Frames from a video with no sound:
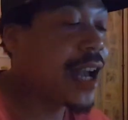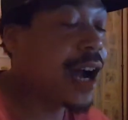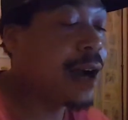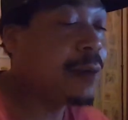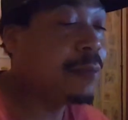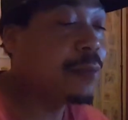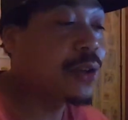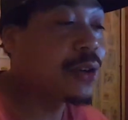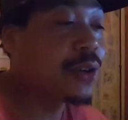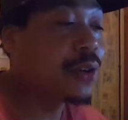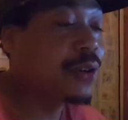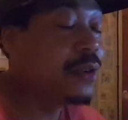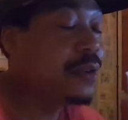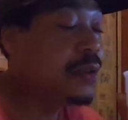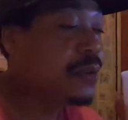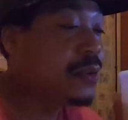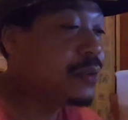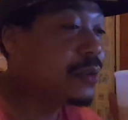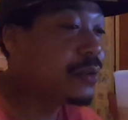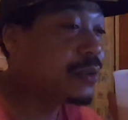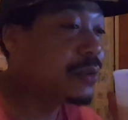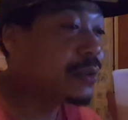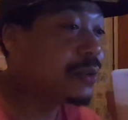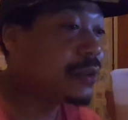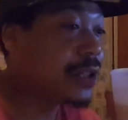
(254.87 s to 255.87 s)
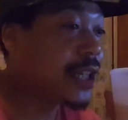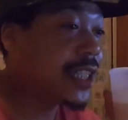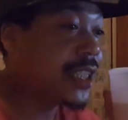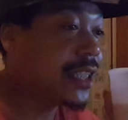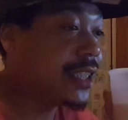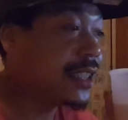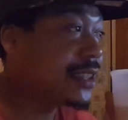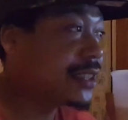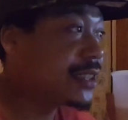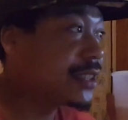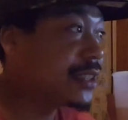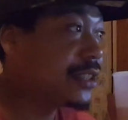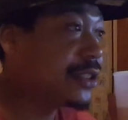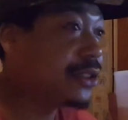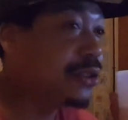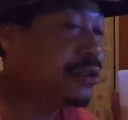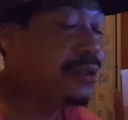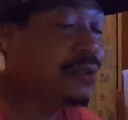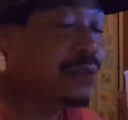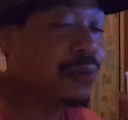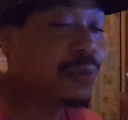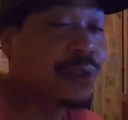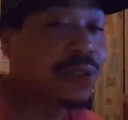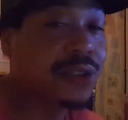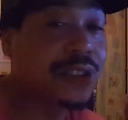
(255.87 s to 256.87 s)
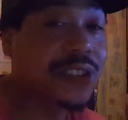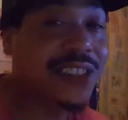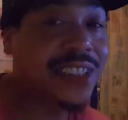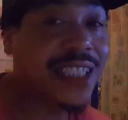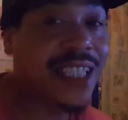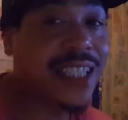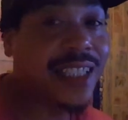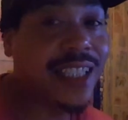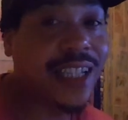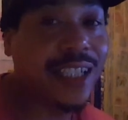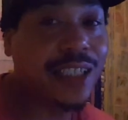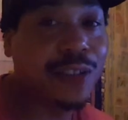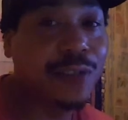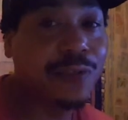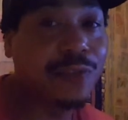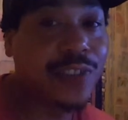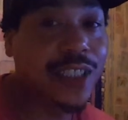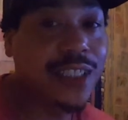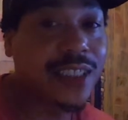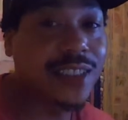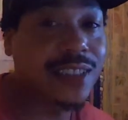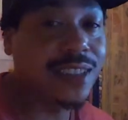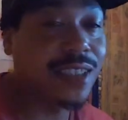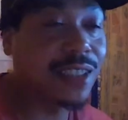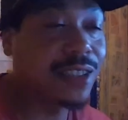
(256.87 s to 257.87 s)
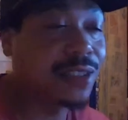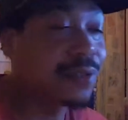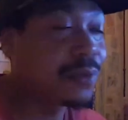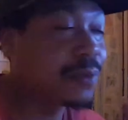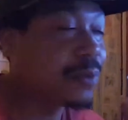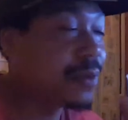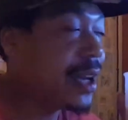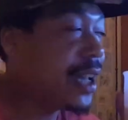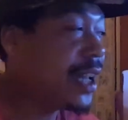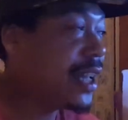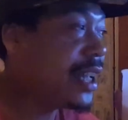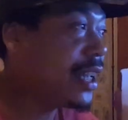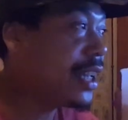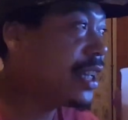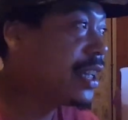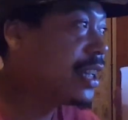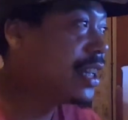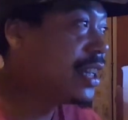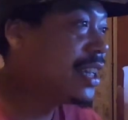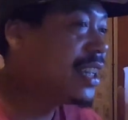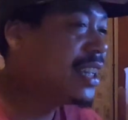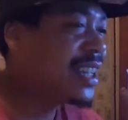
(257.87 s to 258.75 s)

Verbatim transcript: I'm cool. It's you the one sound like you feel a certain way,